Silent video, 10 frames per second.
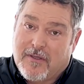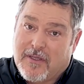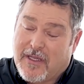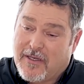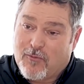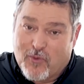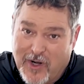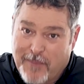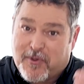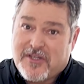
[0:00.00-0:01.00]
and
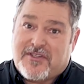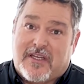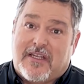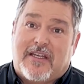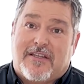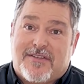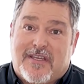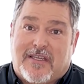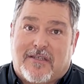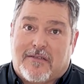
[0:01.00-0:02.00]
representing his
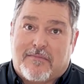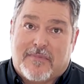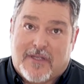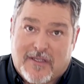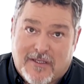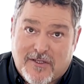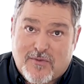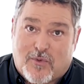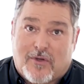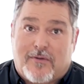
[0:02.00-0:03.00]
kingdom in
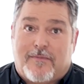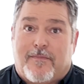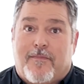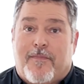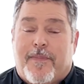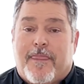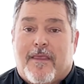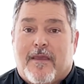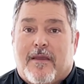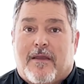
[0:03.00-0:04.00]
this world.
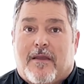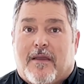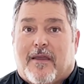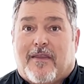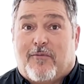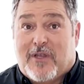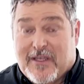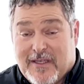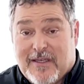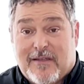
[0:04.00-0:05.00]
And then we
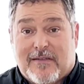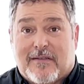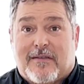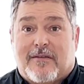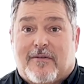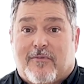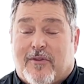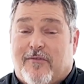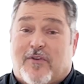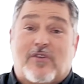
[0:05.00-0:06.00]
end
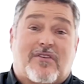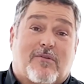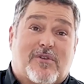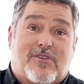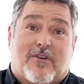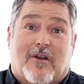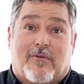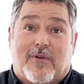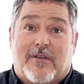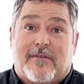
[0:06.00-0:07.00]
with the verse that we started
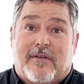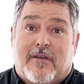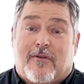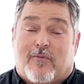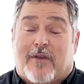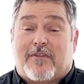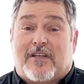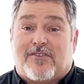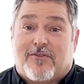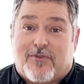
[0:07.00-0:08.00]
with.
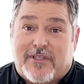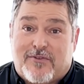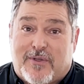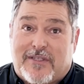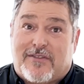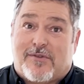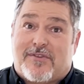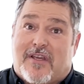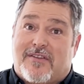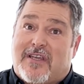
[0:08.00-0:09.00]
Revelation 3:22
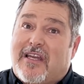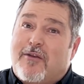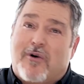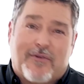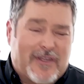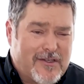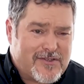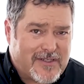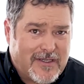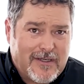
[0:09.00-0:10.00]
says anyone with
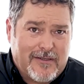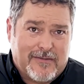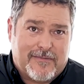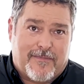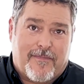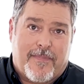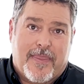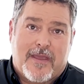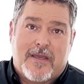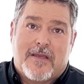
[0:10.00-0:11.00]
ears to hear
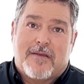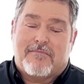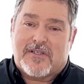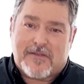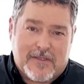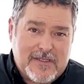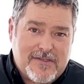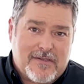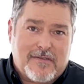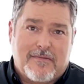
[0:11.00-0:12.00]
must
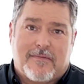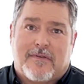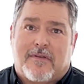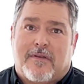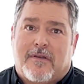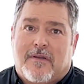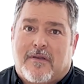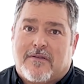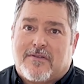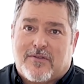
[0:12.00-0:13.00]
listen
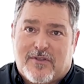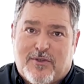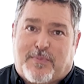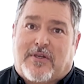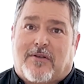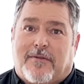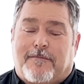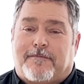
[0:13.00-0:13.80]
to the spirit